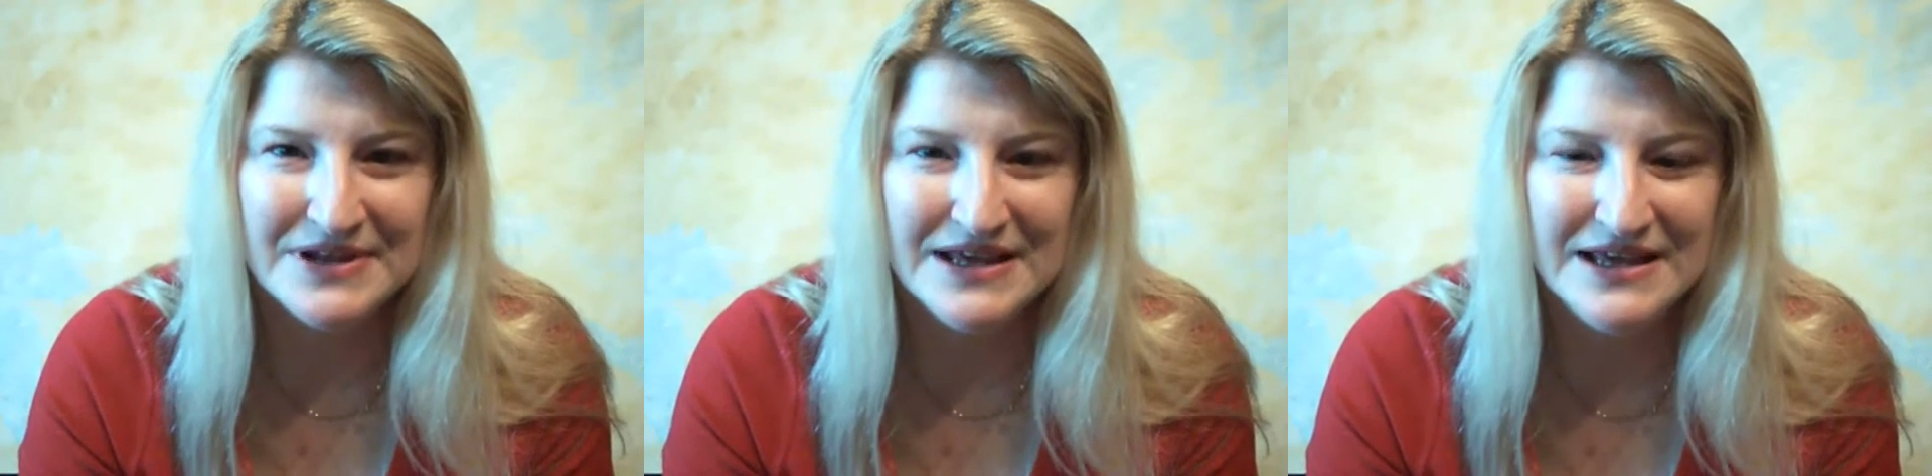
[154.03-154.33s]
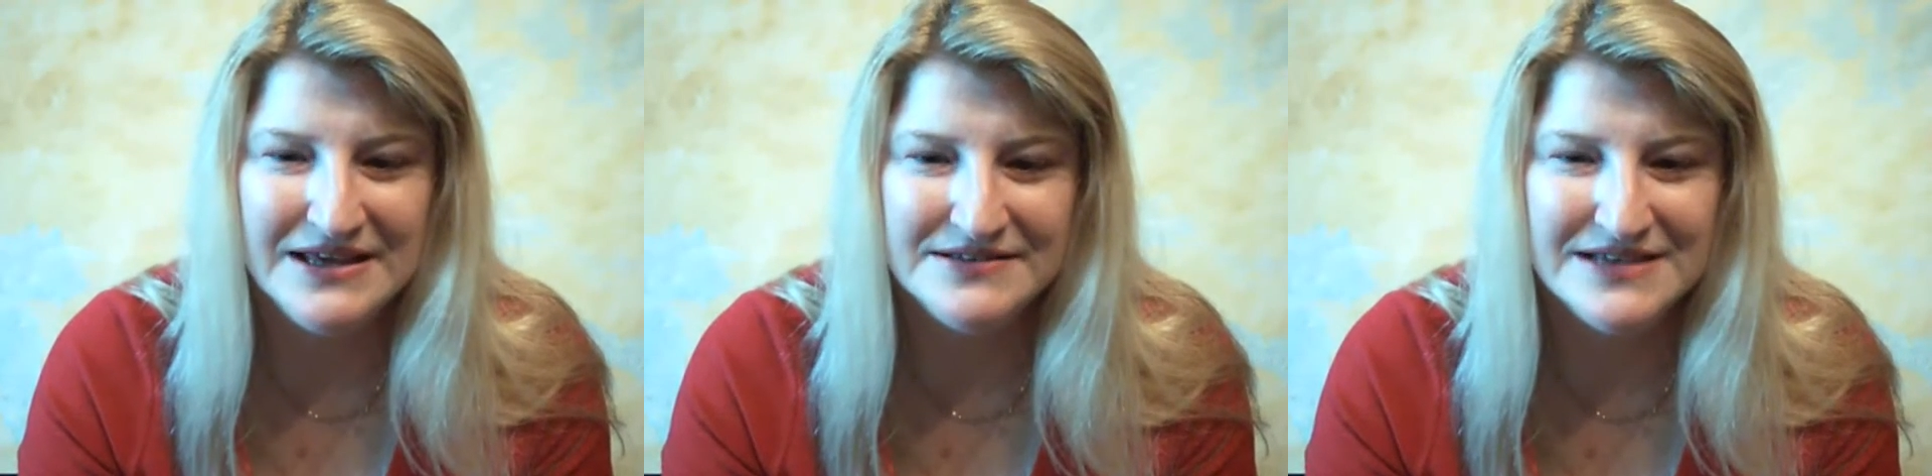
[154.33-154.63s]

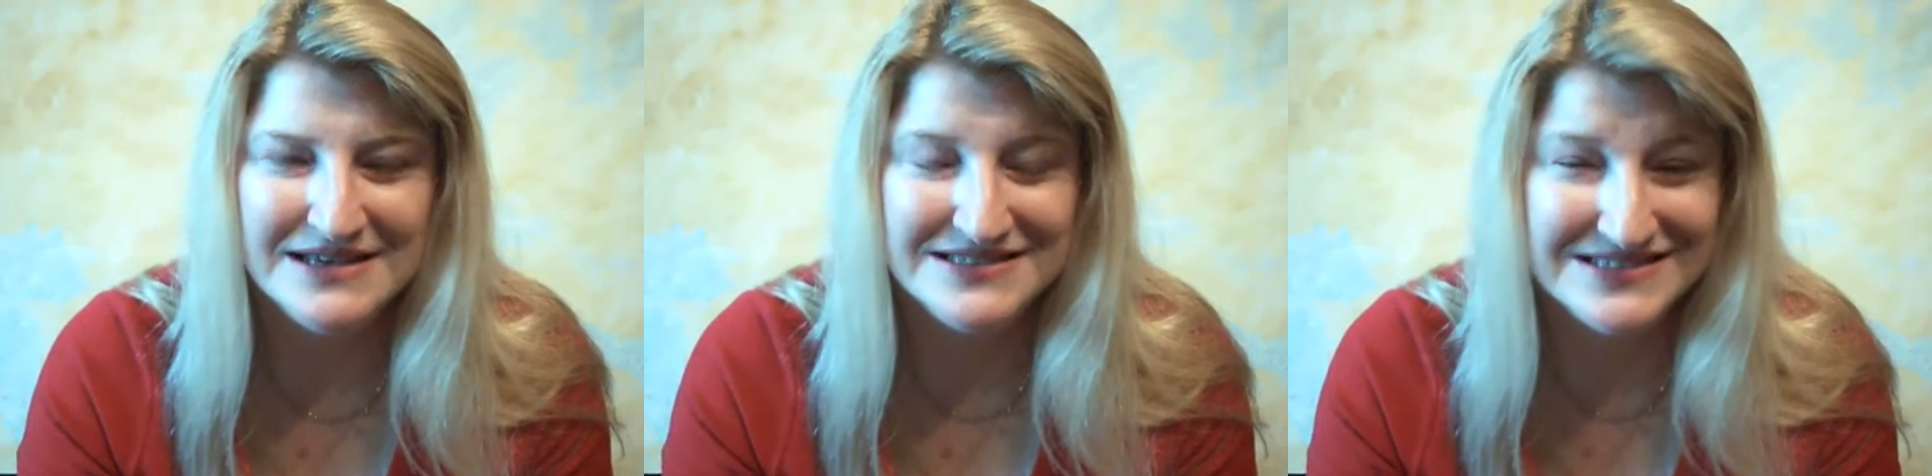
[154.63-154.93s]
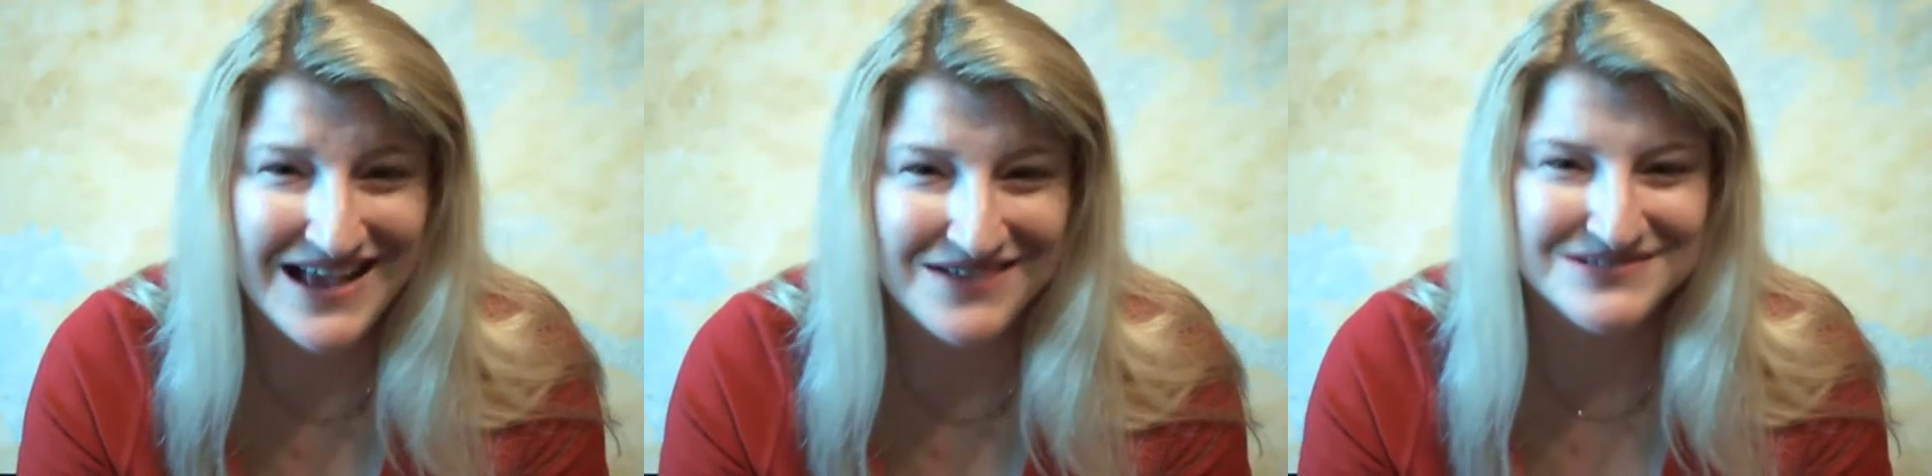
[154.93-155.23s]
He
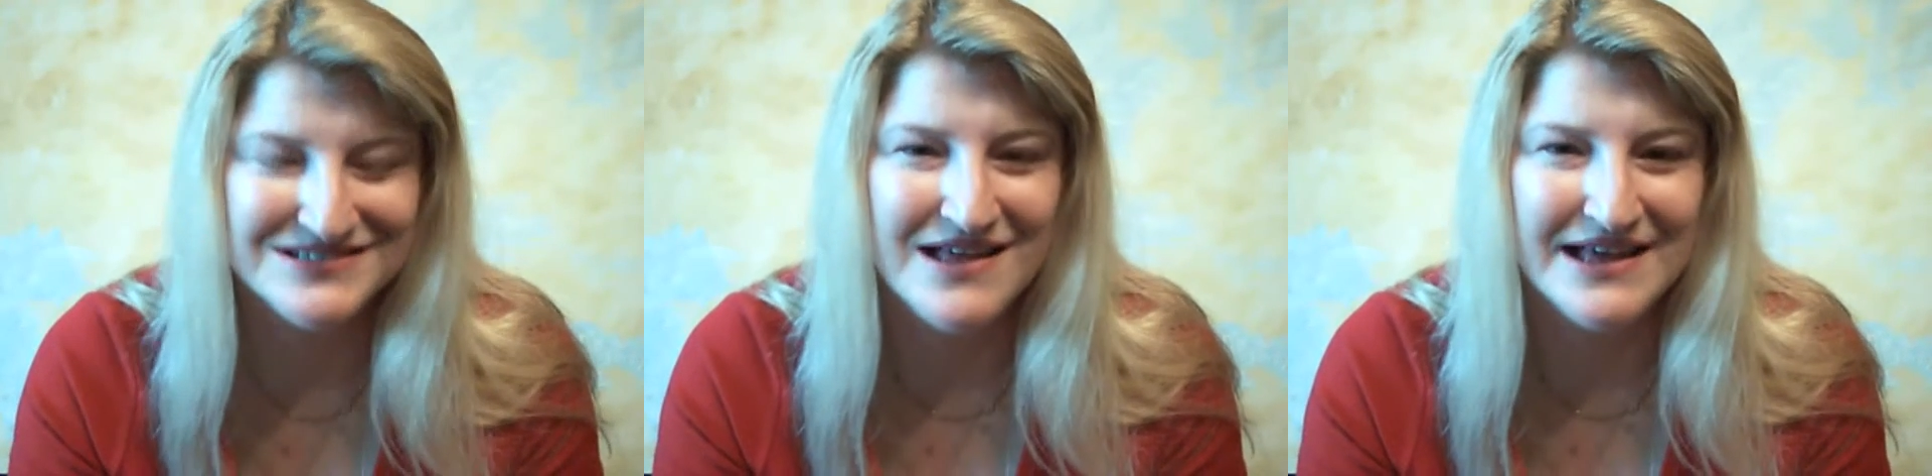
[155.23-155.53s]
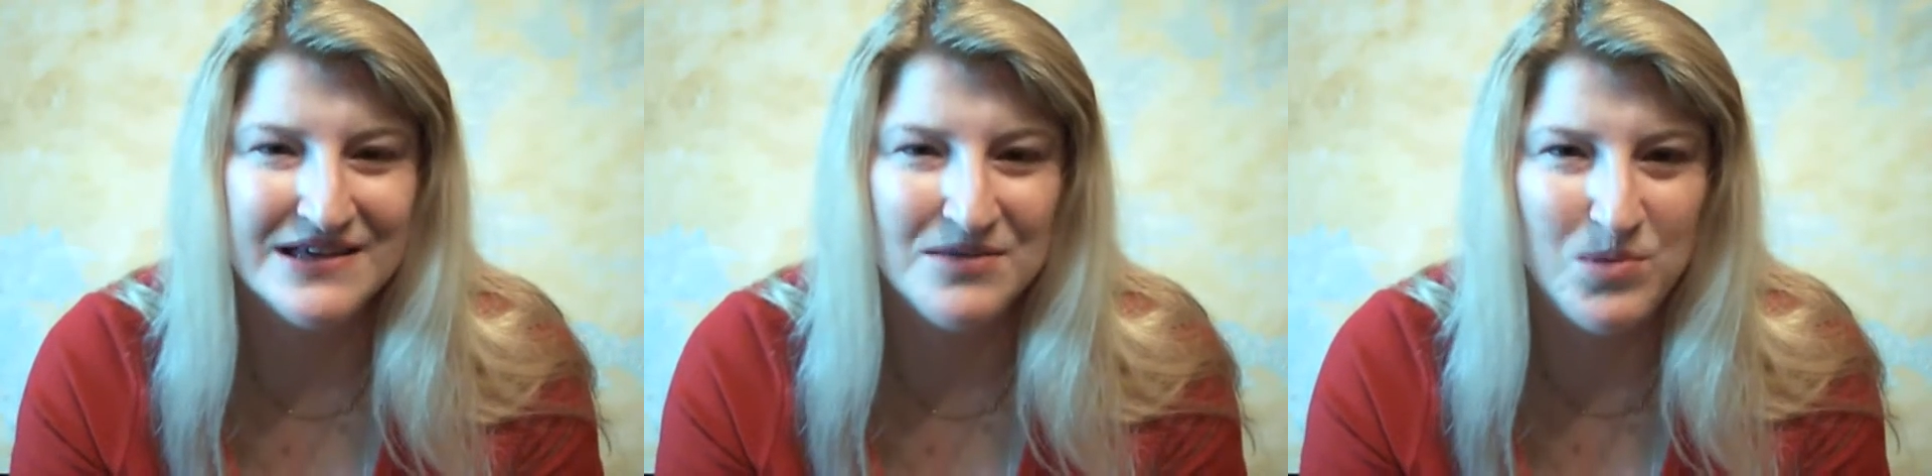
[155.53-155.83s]
sounds
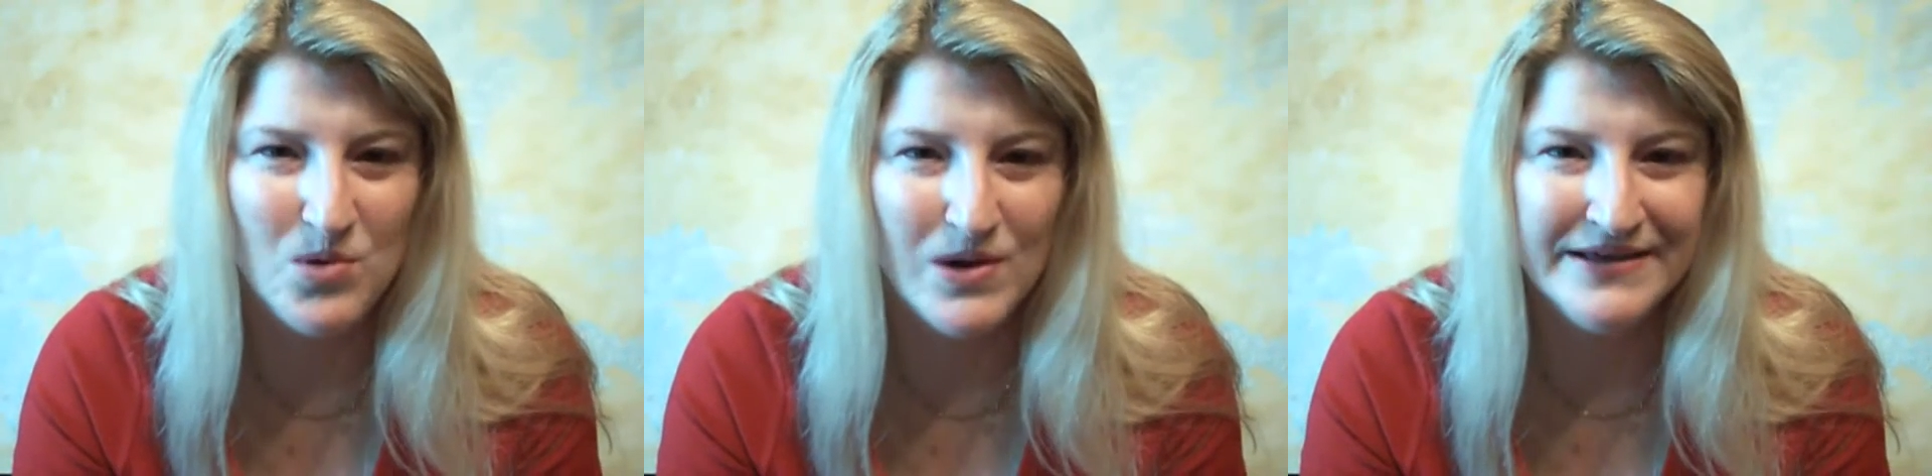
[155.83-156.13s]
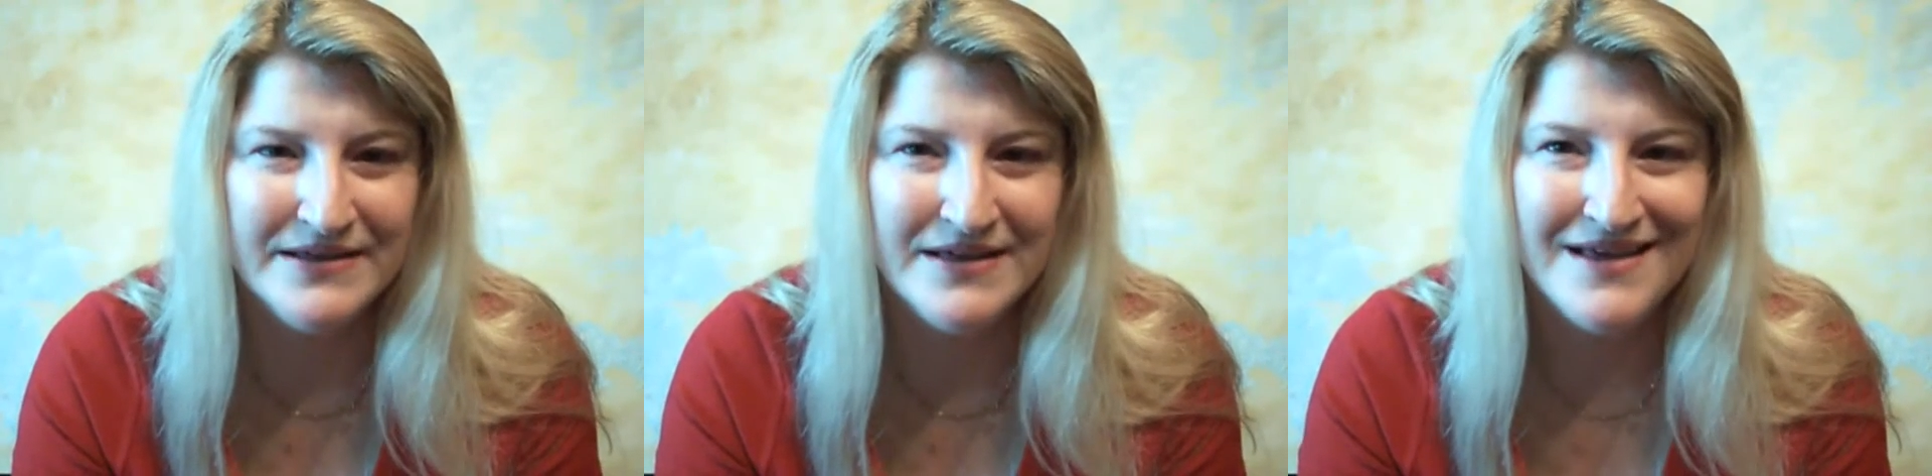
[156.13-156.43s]
like a boy.